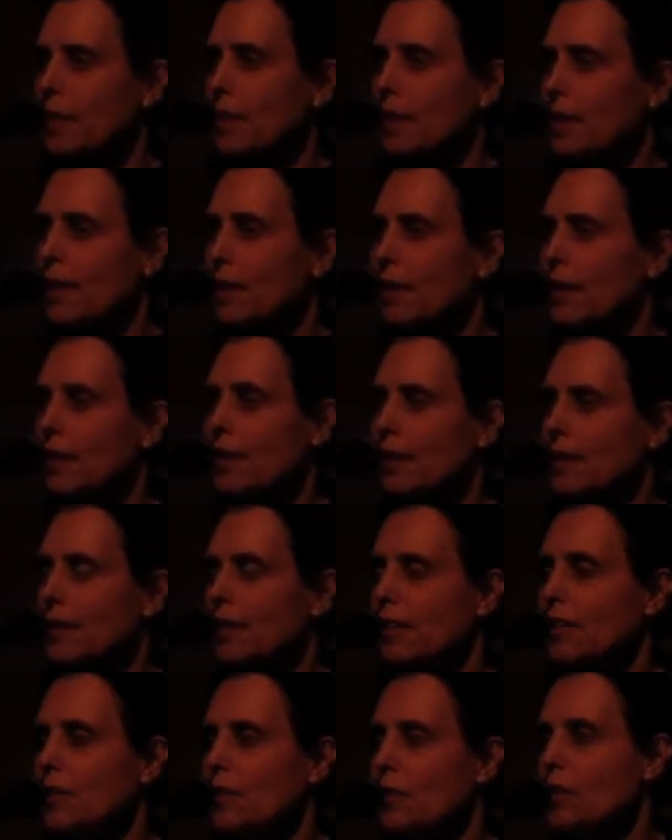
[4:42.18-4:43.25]

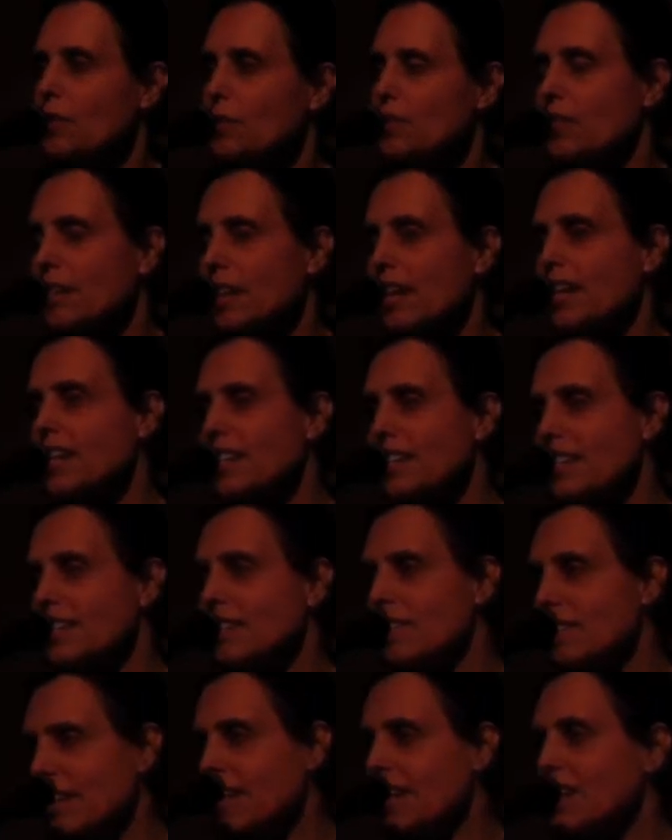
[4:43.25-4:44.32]
Yeah. So that
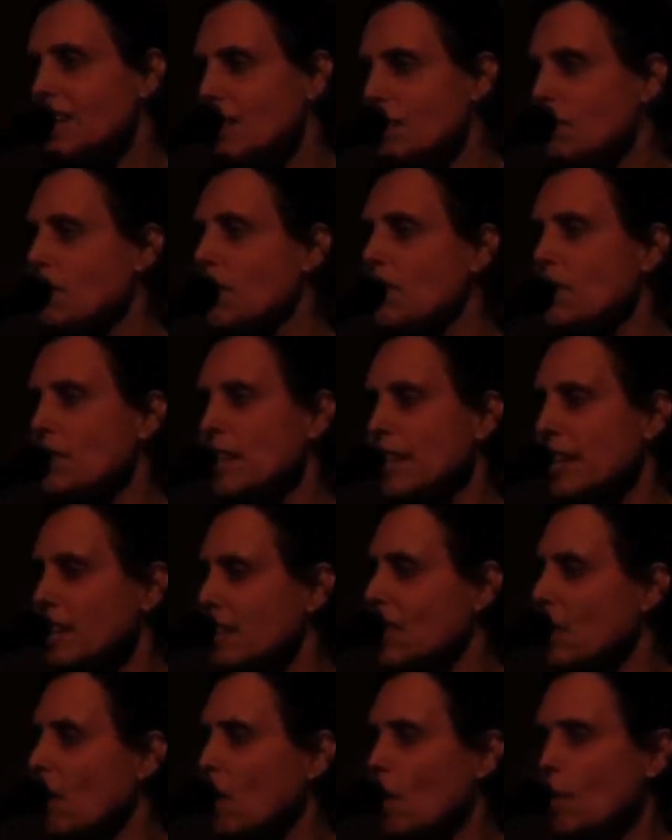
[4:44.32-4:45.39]
is something that
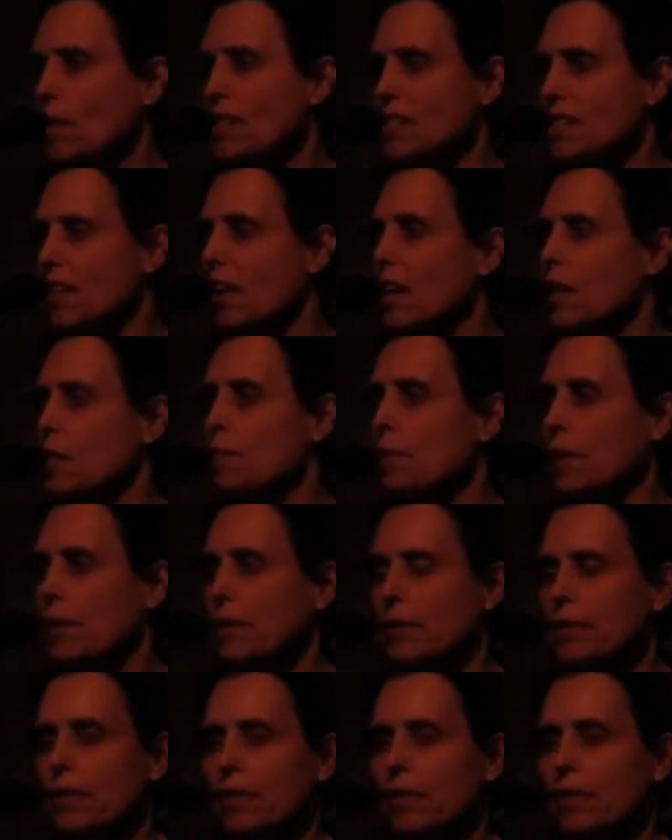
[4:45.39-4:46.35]
is always thought about.